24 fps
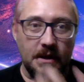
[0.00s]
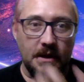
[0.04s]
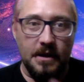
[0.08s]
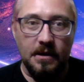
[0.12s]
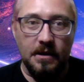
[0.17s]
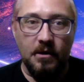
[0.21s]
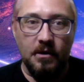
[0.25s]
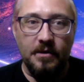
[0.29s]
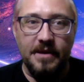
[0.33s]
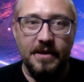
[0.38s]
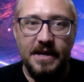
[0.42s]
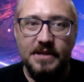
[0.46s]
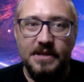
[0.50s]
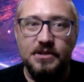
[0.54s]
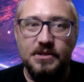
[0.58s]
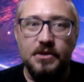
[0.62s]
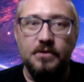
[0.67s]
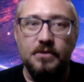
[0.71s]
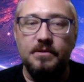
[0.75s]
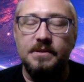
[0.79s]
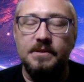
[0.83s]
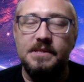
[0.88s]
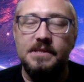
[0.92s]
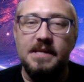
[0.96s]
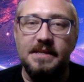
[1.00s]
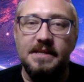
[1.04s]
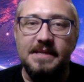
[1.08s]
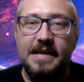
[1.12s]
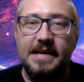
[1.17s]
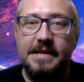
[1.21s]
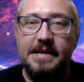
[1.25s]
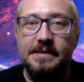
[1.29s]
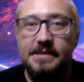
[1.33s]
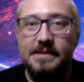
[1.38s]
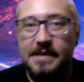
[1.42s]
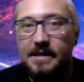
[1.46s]
a lot of their students had
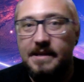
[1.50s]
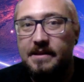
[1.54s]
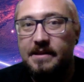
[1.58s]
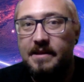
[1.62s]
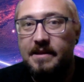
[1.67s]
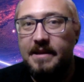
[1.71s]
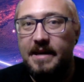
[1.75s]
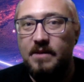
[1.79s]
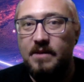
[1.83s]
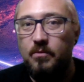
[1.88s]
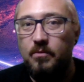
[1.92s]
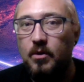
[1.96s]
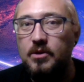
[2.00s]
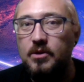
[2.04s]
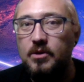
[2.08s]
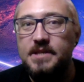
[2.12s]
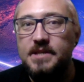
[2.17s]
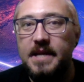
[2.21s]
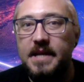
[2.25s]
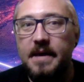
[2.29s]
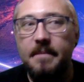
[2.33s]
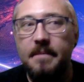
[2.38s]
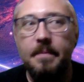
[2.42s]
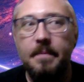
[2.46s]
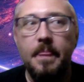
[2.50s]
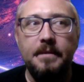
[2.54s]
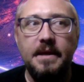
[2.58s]
said that they'd watched it.